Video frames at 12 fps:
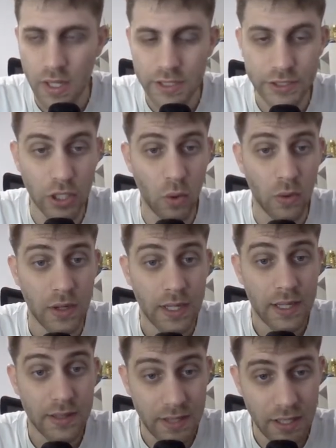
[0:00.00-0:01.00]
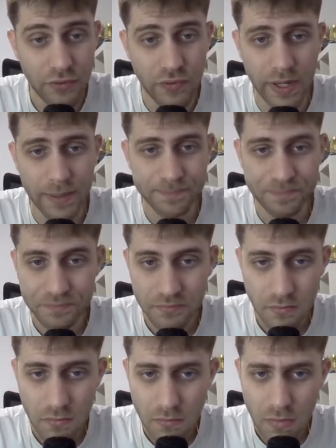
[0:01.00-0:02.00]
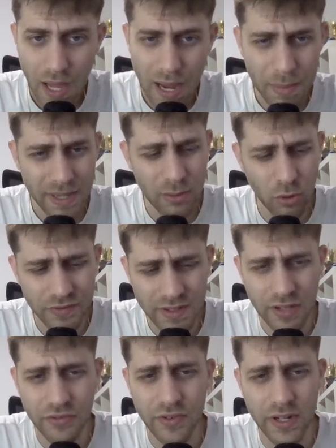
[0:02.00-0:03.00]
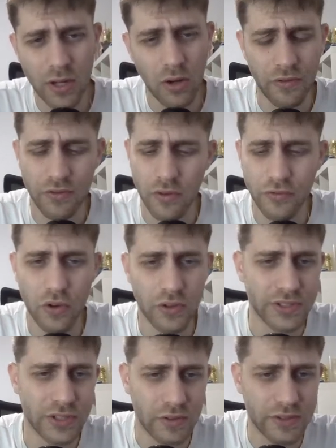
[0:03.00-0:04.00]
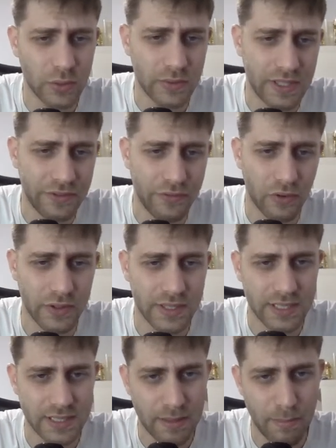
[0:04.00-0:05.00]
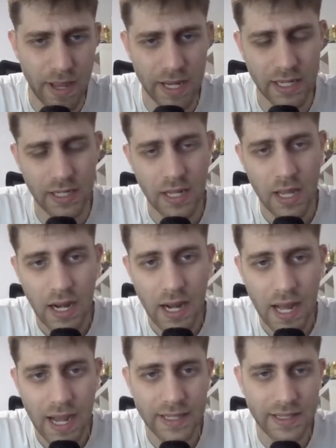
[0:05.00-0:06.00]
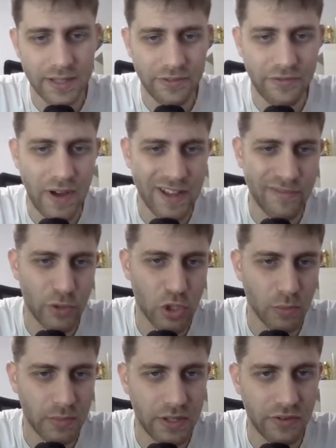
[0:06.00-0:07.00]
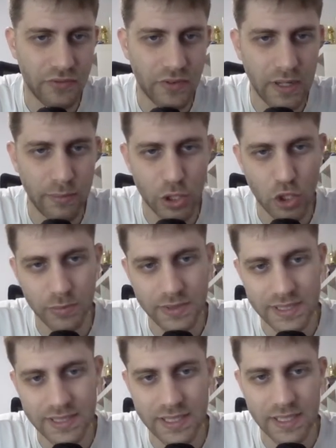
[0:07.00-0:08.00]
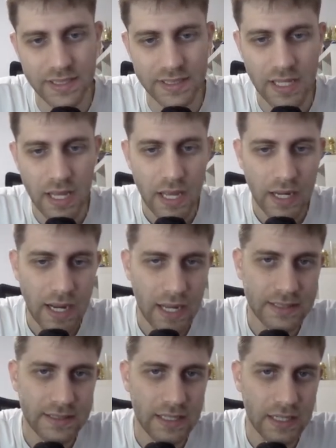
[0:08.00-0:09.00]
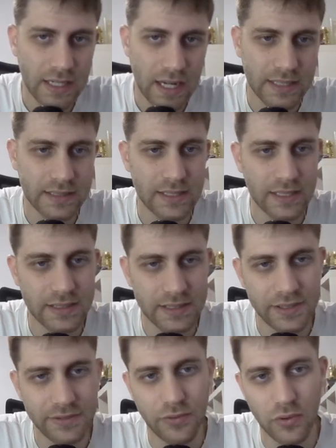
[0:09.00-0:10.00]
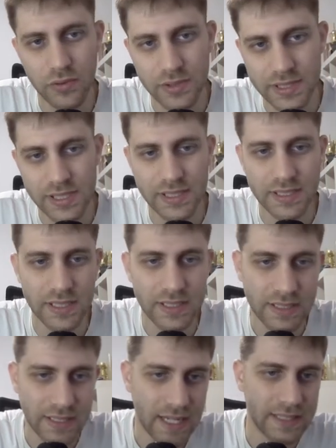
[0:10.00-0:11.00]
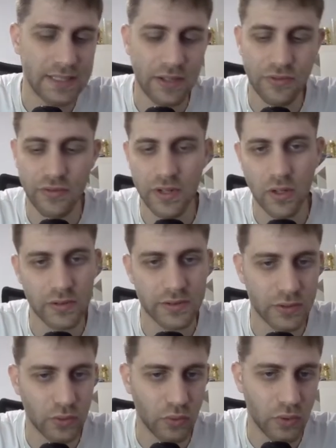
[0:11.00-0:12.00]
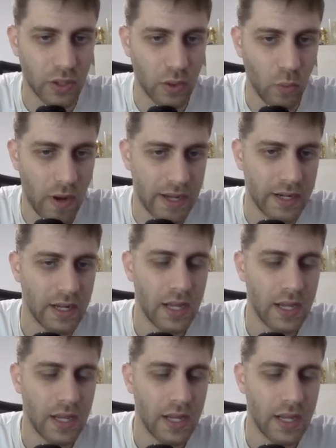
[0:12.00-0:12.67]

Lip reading: So D3, I played the move D3, of course also D4, this is the main line, D5, Bishop D3, Bishop D6, Castle, C4, C6, Knight C3, also Rook E1